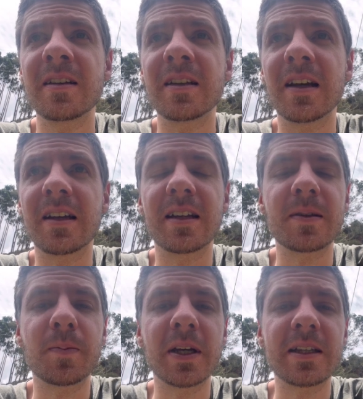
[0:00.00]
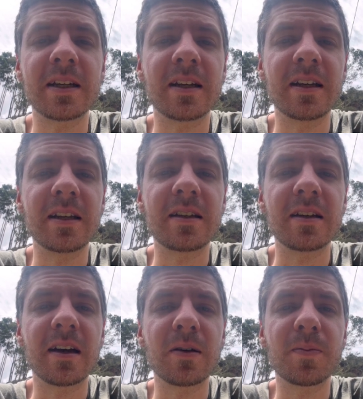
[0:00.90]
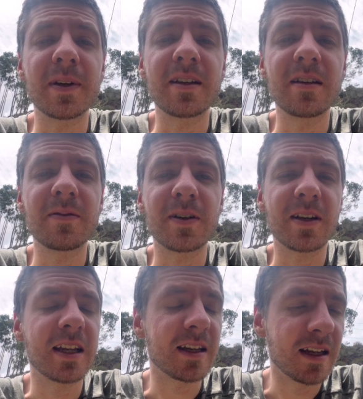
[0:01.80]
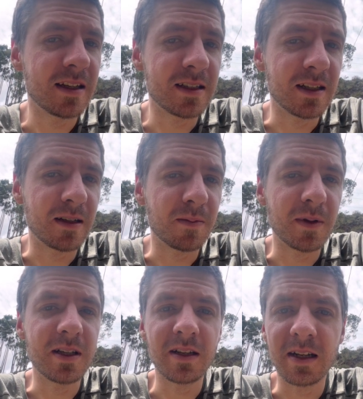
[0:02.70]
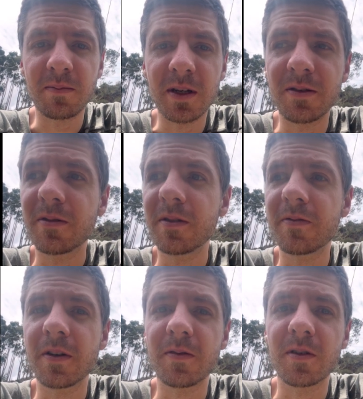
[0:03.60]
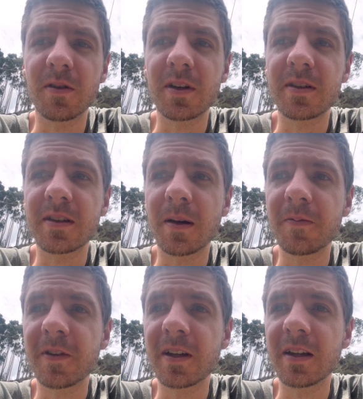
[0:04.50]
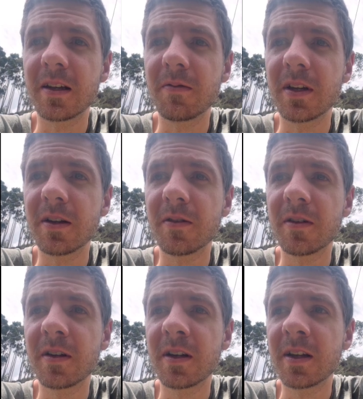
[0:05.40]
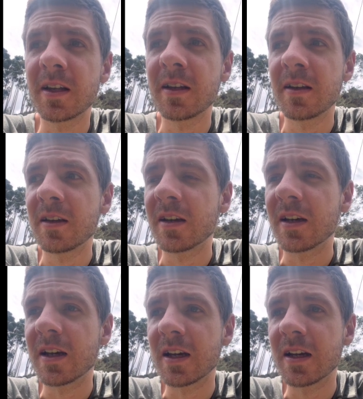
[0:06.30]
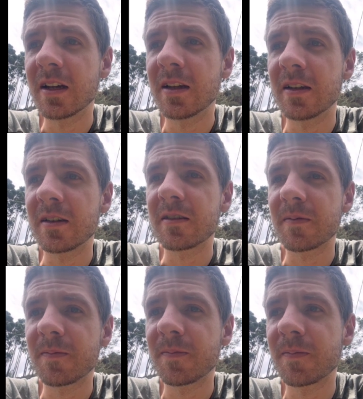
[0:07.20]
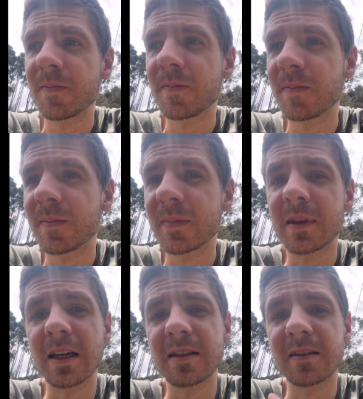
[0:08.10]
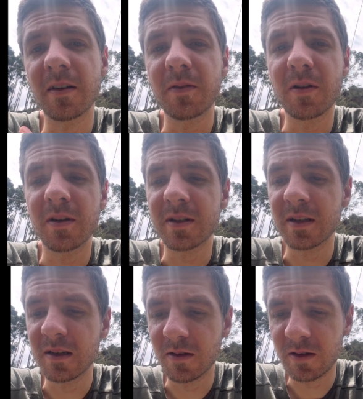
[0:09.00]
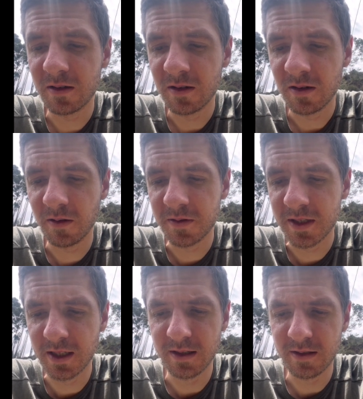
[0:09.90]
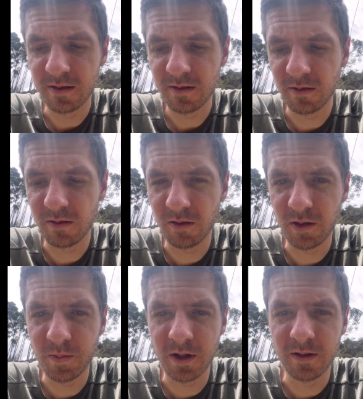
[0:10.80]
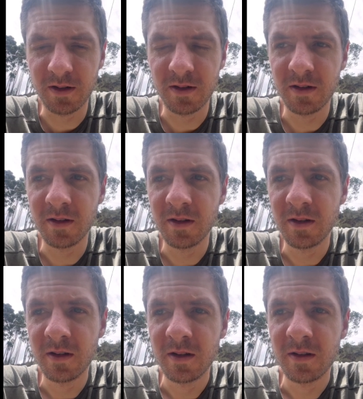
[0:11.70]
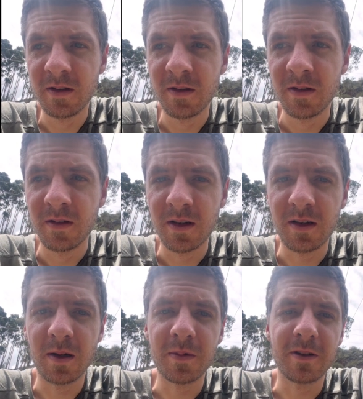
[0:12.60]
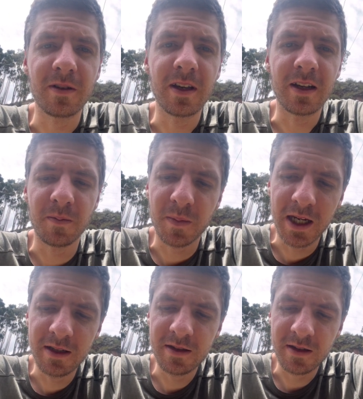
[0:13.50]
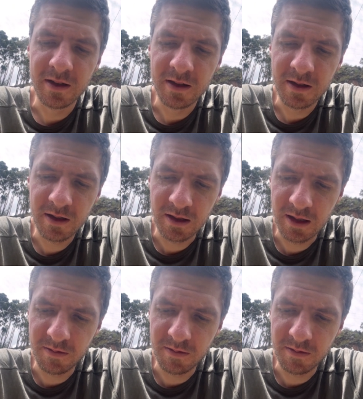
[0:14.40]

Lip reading: yeah, that's basically it. I hope I didn't forget anything. Please let me know if I forgot something in the video. And there's of course a lot of things to talk about when it comes to kick and bass, and